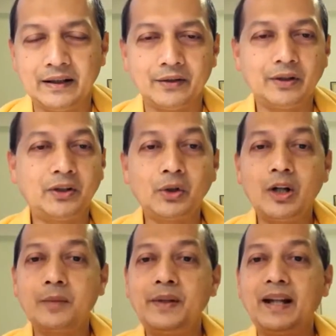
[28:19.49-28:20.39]
So it should
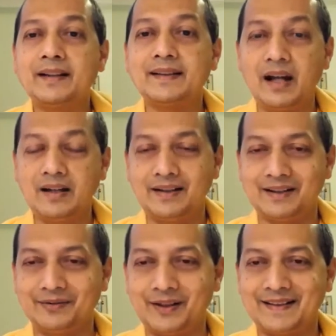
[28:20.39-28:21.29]
not be like
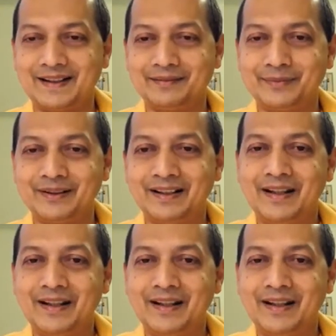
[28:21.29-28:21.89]
Sankhya, for example,